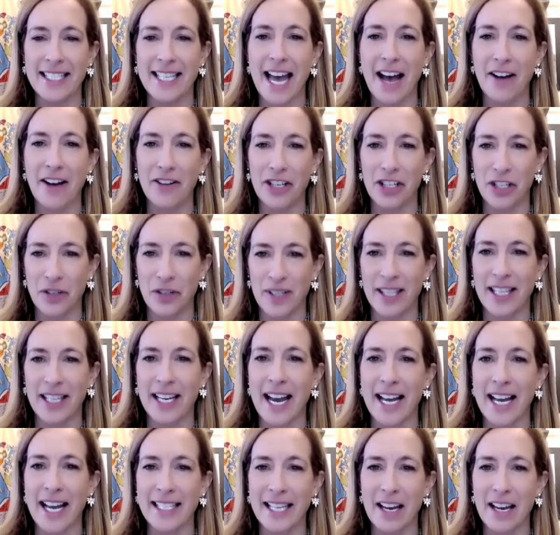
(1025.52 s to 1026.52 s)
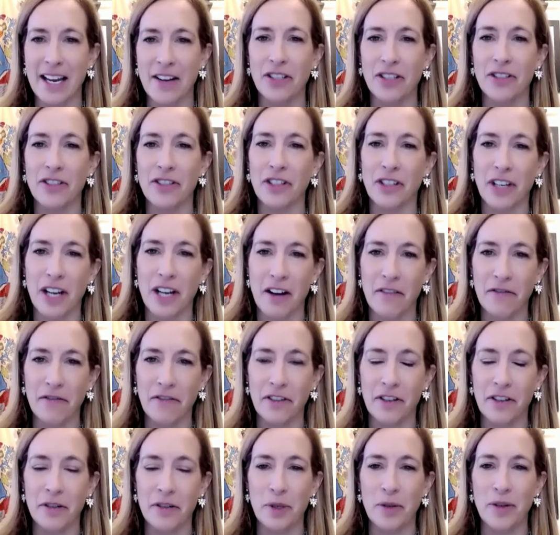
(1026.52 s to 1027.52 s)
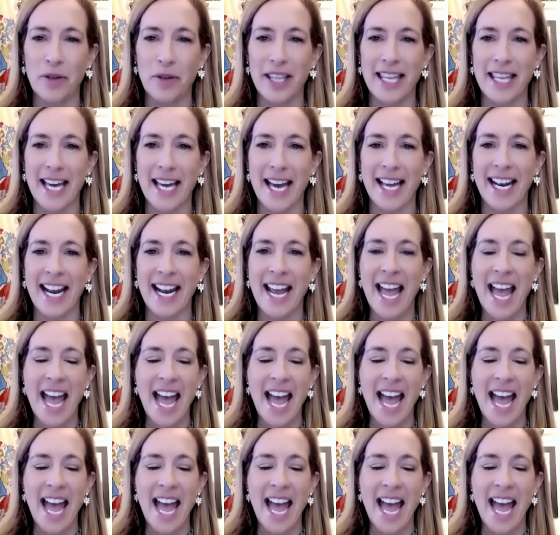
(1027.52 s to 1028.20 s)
how to do it. The guidance counselors are comfortable with that.